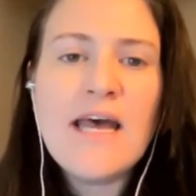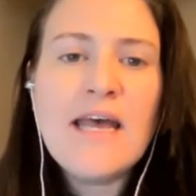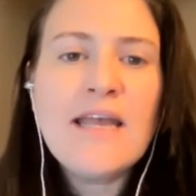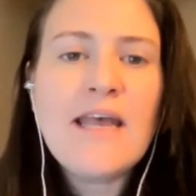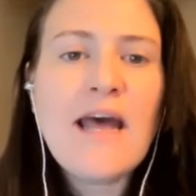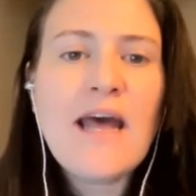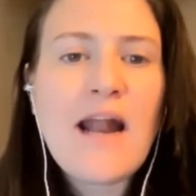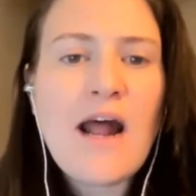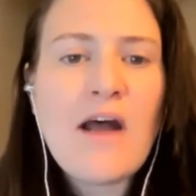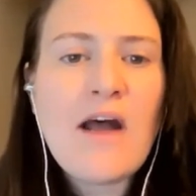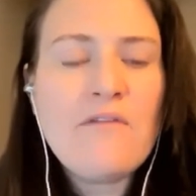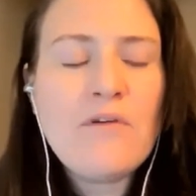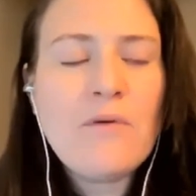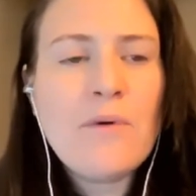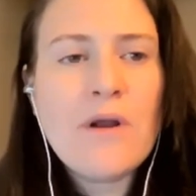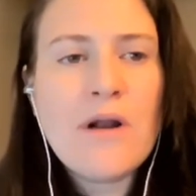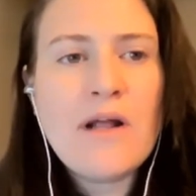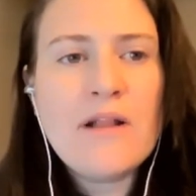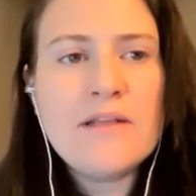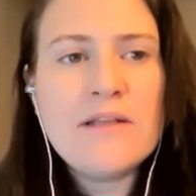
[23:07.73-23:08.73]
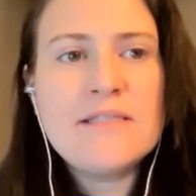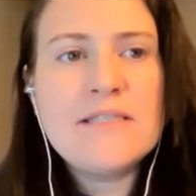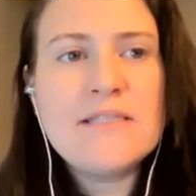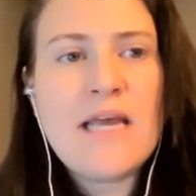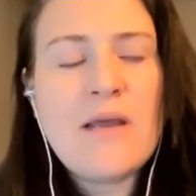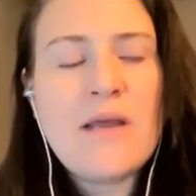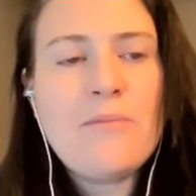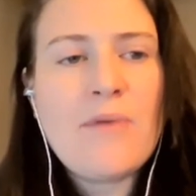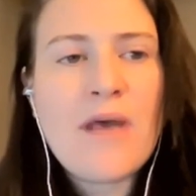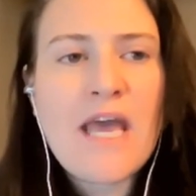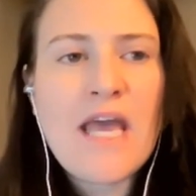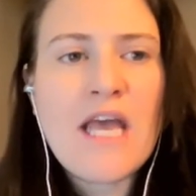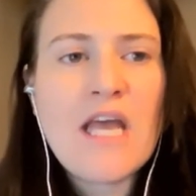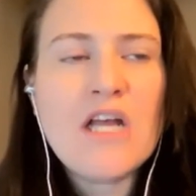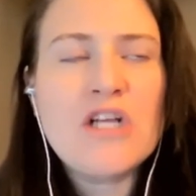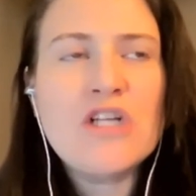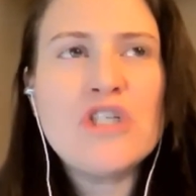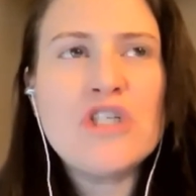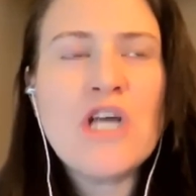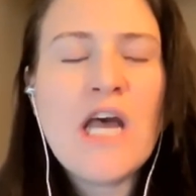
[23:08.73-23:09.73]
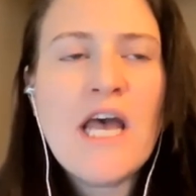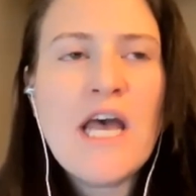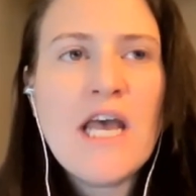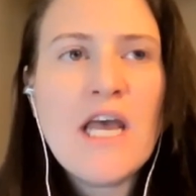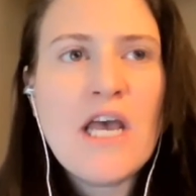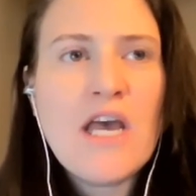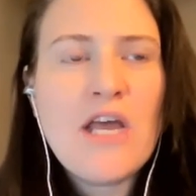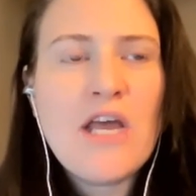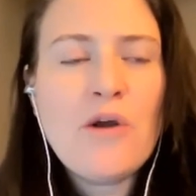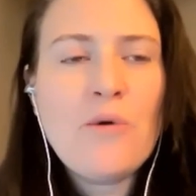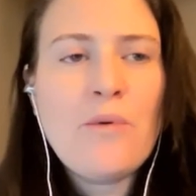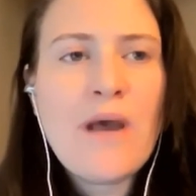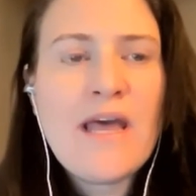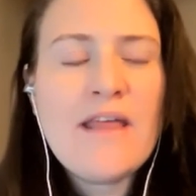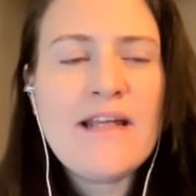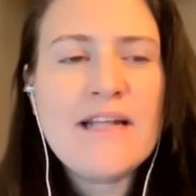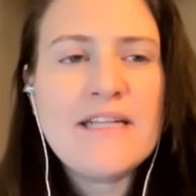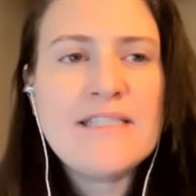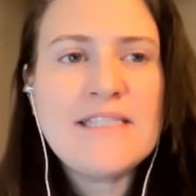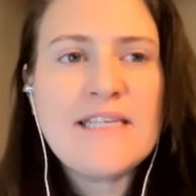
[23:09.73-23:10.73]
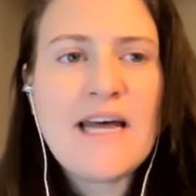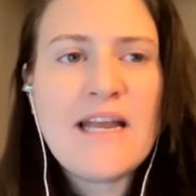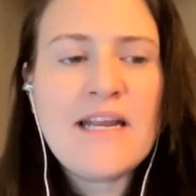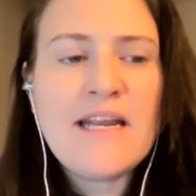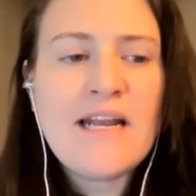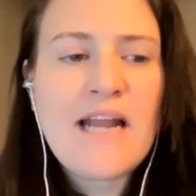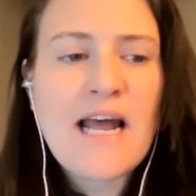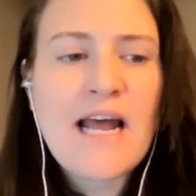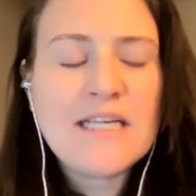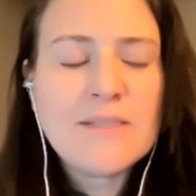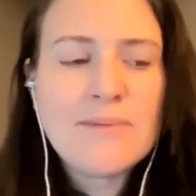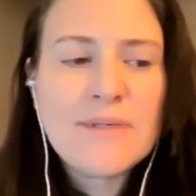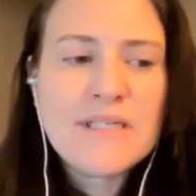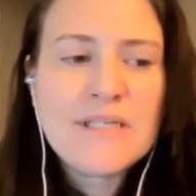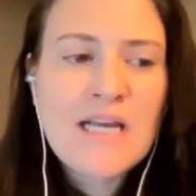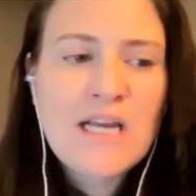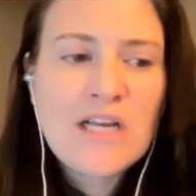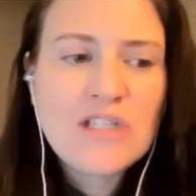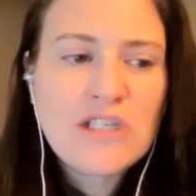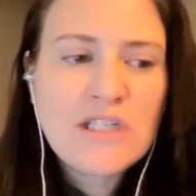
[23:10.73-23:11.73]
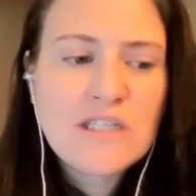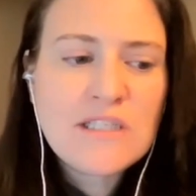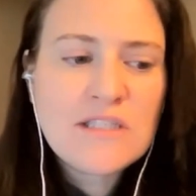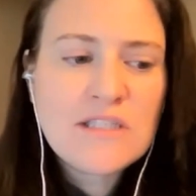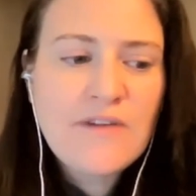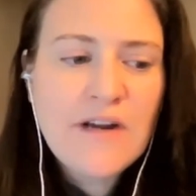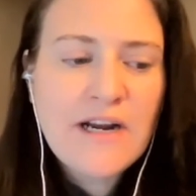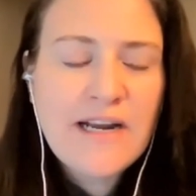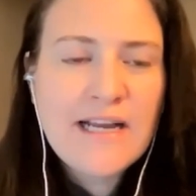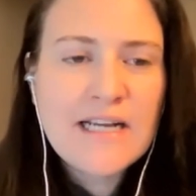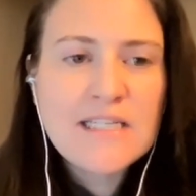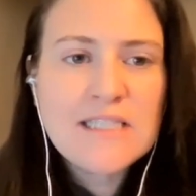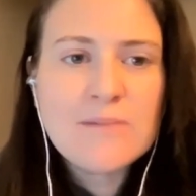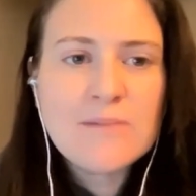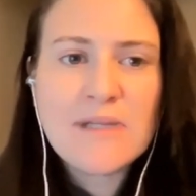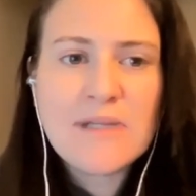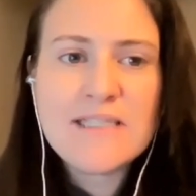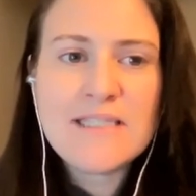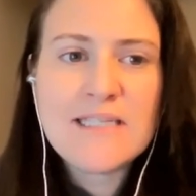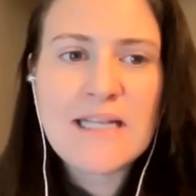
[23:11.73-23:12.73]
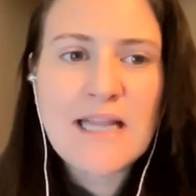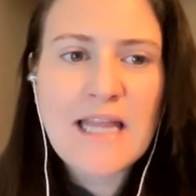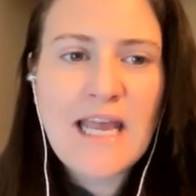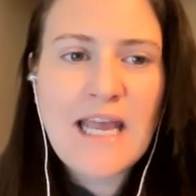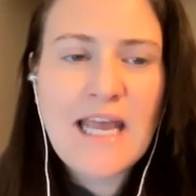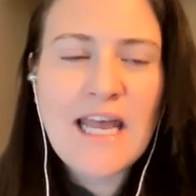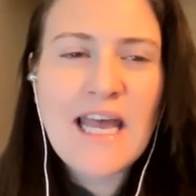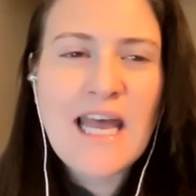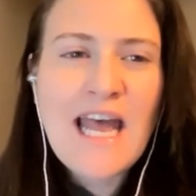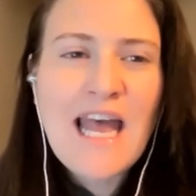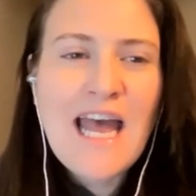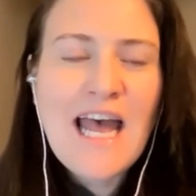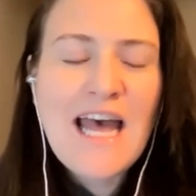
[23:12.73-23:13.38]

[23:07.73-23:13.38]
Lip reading: get everyone on the same page in a way that's setting expectations very explicitly.